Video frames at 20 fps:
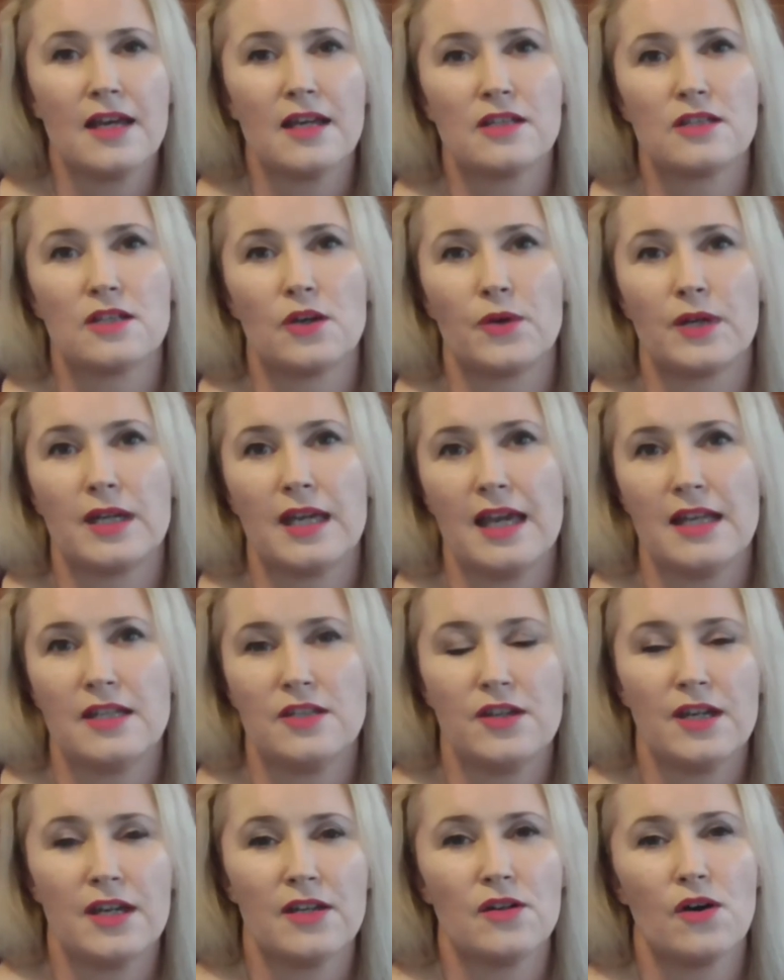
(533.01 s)
So, again,
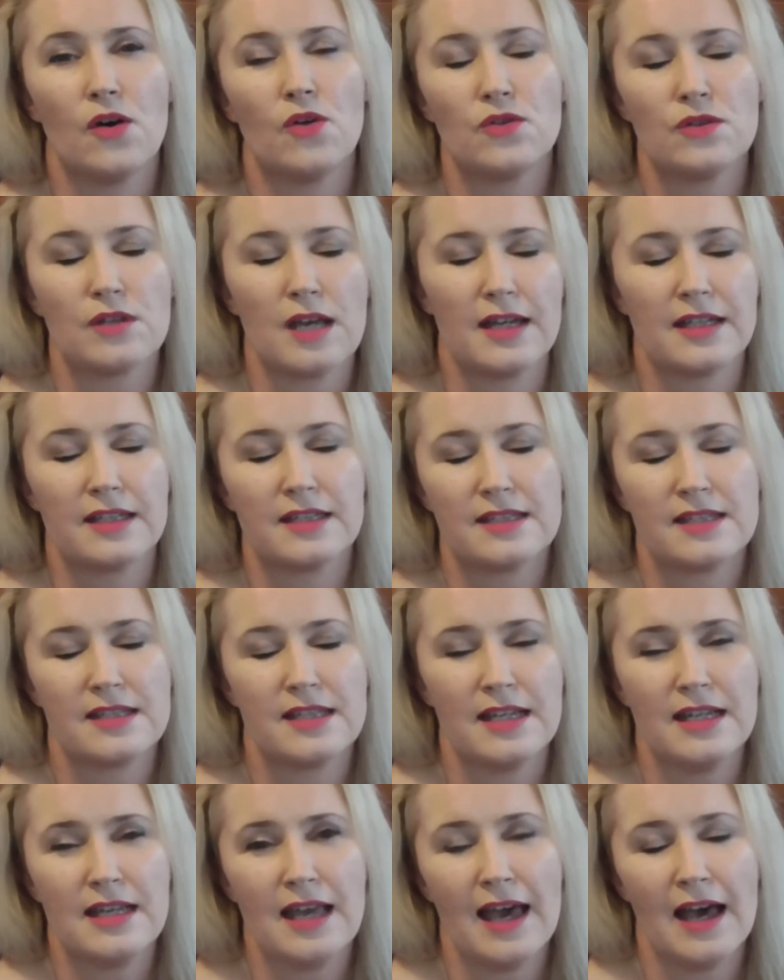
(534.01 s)
you can uh,
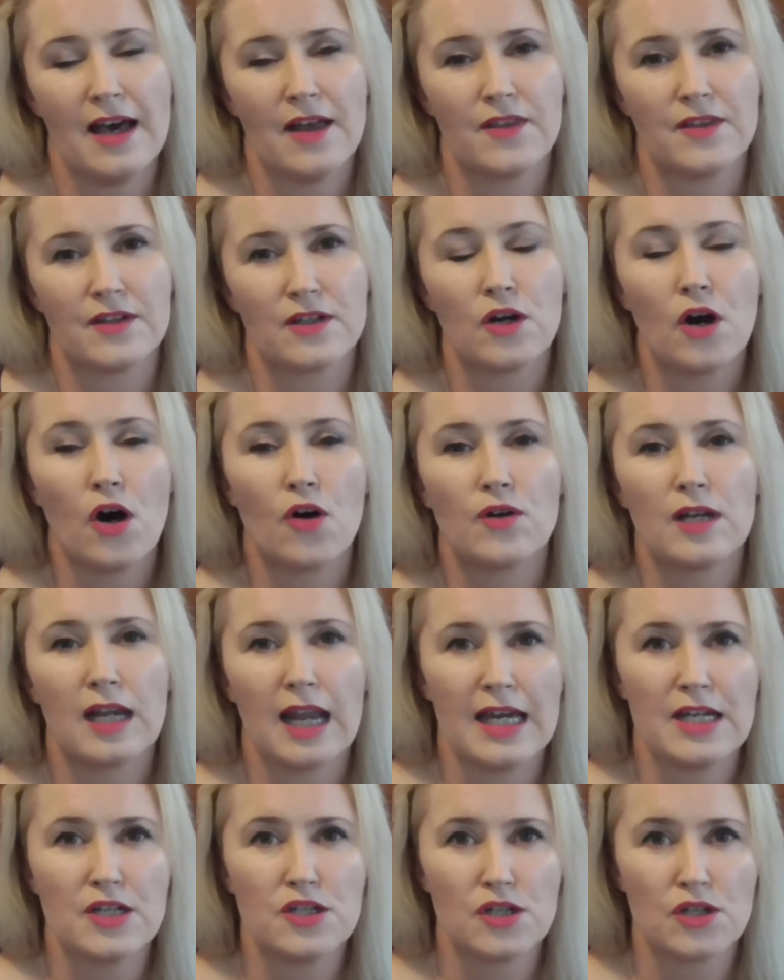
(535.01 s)
see how the
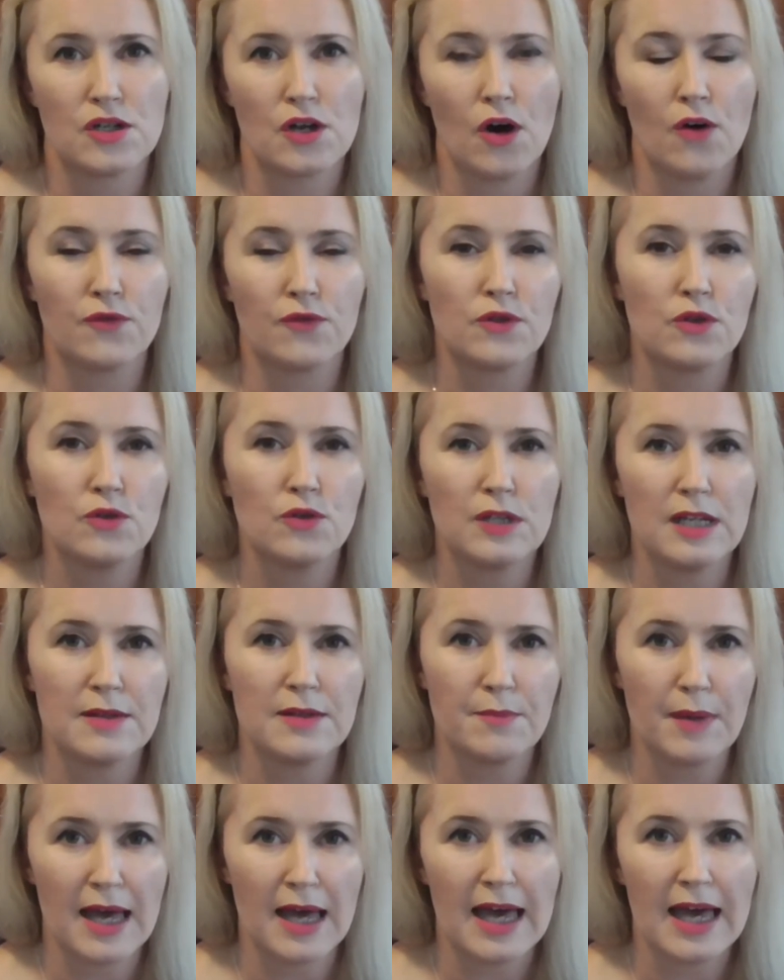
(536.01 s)
correlation of good
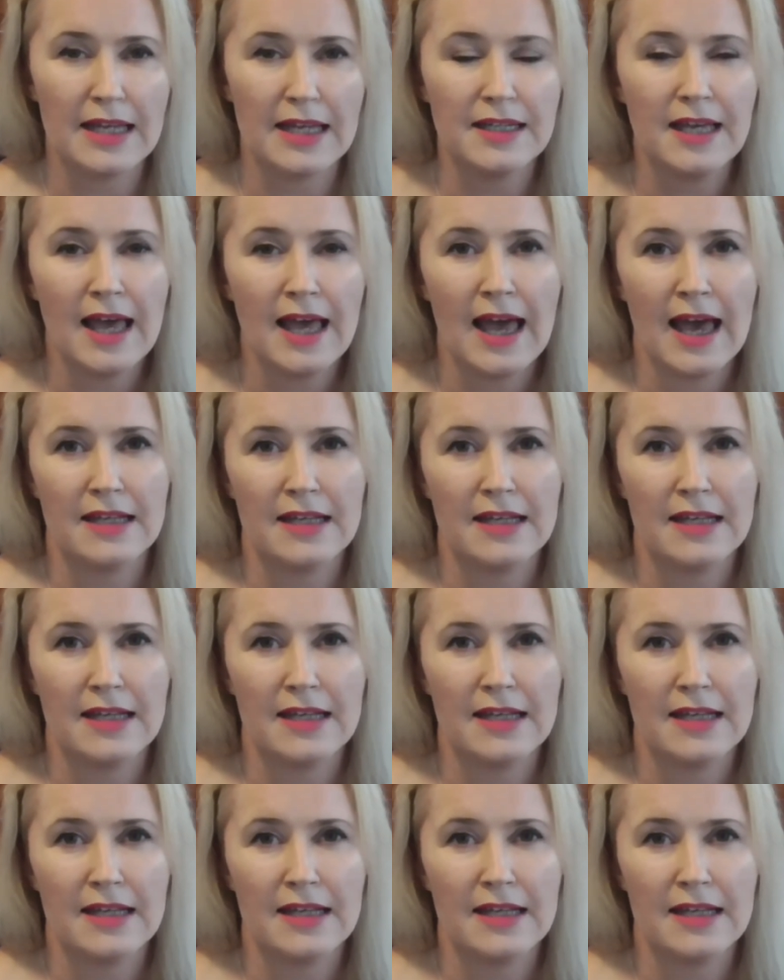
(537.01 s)
and bad